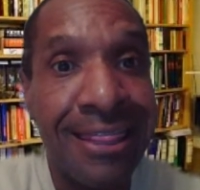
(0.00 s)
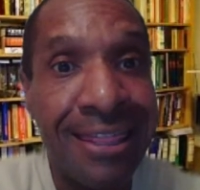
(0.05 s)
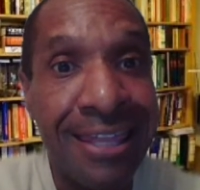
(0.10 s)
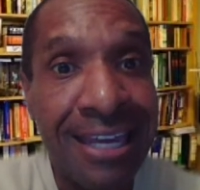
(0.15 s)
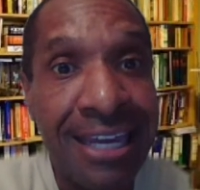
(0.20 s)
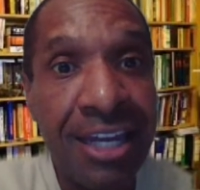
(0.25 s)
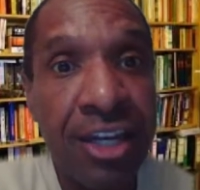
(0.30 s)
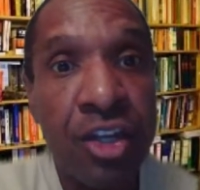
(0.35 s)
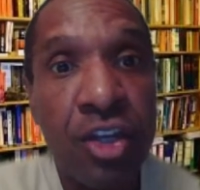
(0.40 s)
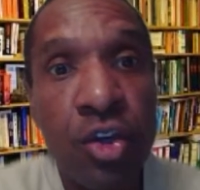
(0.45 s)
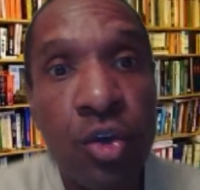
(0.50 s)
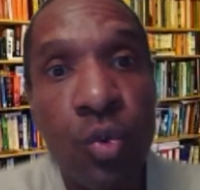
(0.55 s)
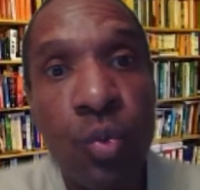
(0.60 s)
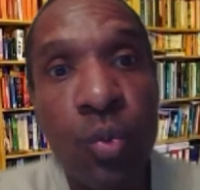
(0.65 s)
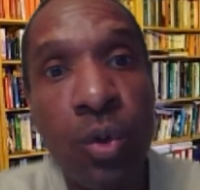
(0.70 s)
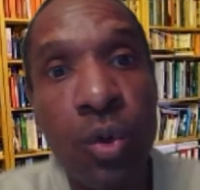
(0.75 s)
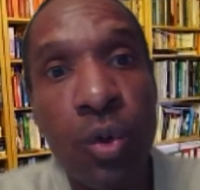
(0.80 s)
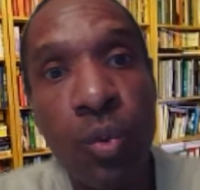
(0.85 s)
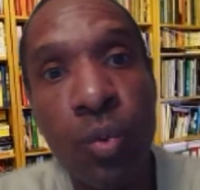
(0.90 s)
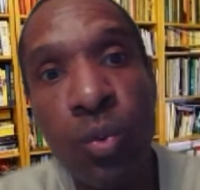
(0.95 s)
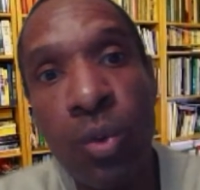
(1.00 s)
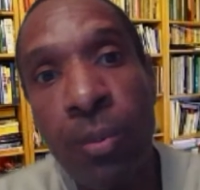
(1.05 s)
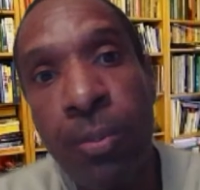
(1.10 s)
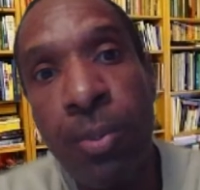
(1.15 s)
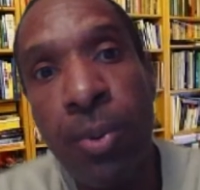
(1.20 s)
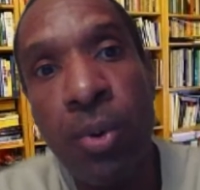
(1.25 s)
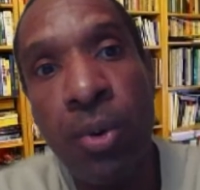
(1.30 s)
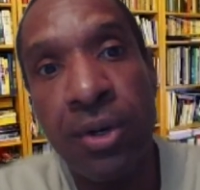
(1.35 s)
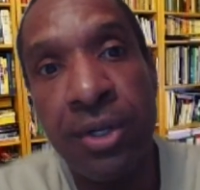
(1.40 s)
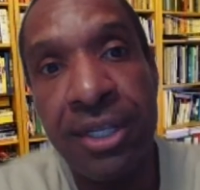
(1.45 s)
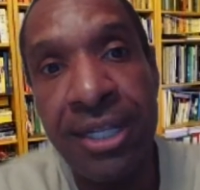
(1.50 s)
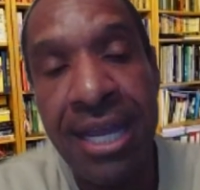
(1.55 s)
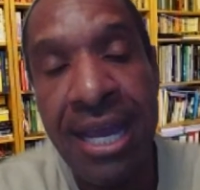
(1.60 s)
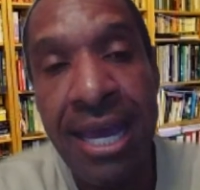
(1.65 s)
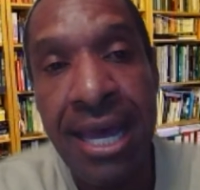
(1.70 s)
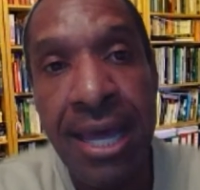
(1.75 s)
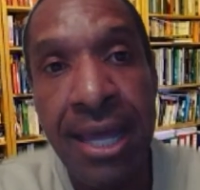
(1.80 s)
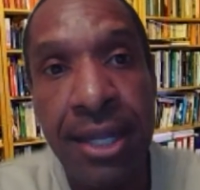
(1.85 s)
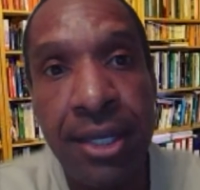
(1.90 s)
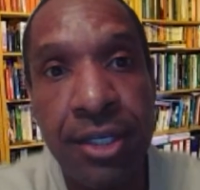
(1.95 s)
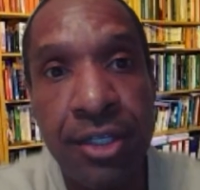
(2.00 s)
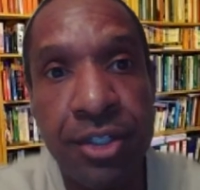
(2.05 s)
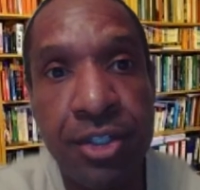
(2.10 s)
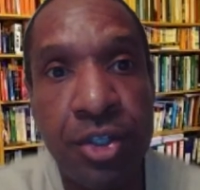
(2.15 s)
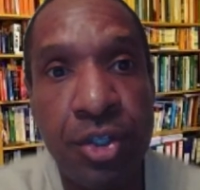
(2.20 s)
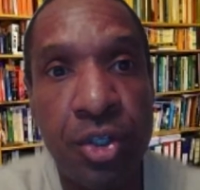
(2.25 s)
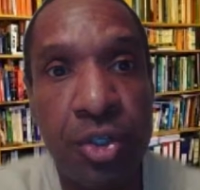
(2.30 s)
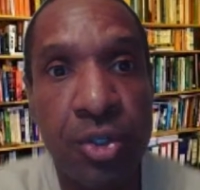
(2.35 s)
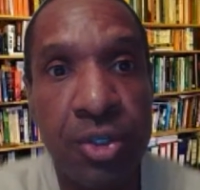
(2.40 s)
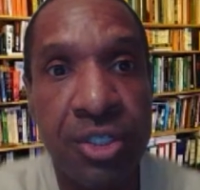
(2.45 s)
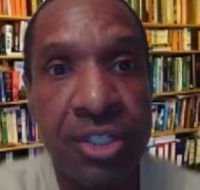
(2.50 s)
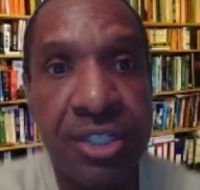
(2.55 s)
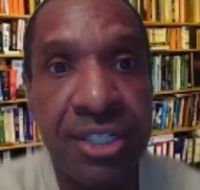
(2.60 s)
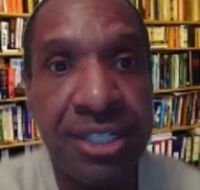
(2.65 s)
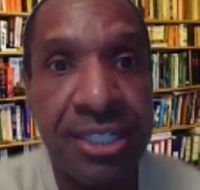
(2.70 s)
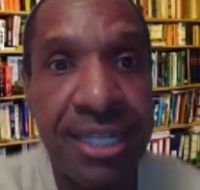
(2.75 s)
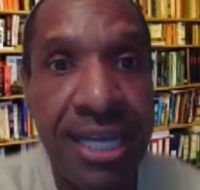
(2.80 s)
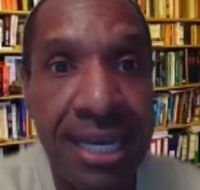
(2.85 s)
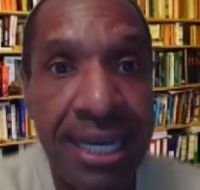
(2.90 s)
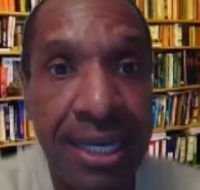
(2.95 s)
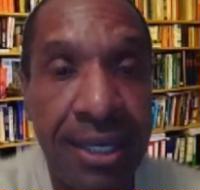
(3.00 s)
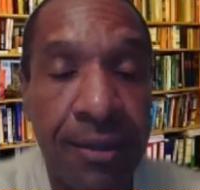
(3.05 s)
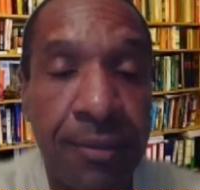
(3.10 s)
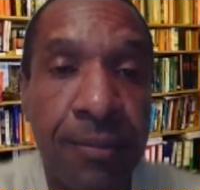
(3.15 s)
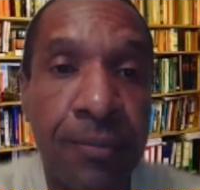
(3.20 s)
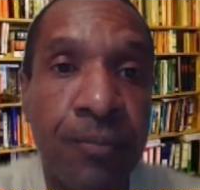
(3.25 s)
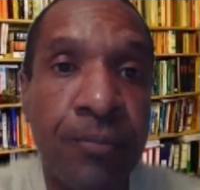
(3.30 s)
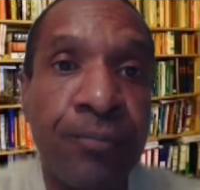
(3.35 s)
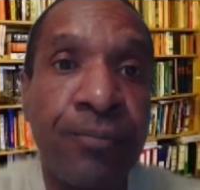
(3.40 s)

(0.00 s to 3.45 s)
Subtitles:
then you will report that to your state.